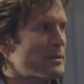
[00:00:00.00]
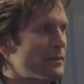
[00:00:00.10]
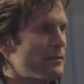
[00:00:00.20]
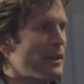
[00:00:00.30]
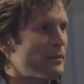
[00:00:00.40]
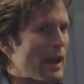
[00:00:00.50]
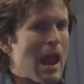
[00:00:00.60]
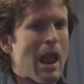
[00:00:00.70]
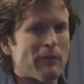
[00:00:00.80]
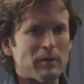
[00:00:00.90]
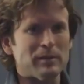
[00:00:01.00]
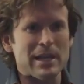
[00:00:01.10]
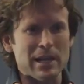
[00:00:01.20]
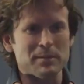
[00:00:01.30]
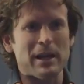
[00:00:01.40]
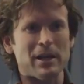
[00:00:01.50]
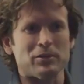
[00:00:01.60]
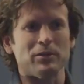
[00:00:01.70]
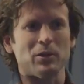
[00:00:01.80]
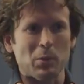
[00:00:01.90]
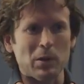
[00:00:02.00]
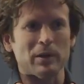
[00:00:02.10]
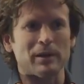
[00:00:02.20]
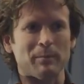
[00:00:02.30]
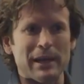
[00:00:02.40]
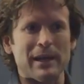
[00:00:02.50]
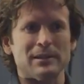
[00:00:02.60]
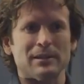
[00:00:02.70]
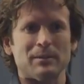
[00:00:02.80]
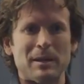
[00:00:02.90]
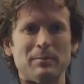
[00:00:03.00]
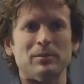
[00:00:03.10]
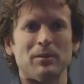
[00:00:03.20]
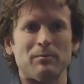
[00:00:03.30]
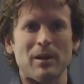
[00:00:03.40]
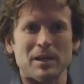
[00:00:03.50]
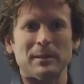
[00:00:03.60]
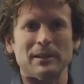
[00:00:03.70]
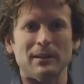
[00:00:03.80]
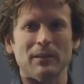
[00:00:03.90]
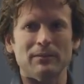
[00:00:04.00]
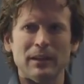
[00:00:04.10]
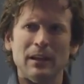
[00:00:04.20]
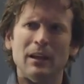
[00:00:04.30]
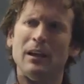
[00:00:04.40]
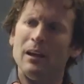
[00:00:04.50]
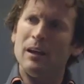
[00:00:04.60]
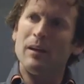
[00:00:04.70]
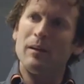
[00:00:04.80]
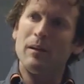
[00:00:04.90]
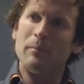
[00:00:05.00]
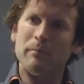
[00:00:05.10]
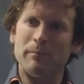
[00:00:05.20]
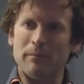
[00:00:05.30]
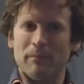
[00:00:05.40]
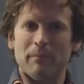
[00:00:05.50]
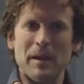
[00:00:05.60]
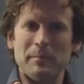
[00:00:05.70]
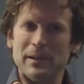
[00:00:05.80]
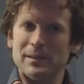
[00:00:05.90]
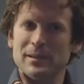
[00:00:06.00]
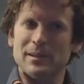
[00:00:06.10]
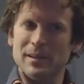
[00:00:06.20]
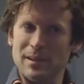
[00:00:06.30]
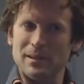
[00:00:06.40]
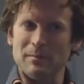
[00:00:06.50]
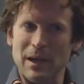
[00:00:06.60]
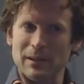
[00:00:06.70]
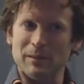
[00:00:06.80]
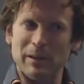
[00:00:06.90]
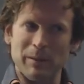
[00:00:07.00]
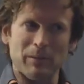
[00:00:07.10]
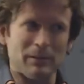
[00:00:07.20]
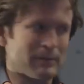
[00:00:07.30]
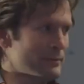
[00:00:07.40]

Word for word: If, if every sales manager in the world complains that their people don't prospect enough, hmm, maybe it's the system, not the people.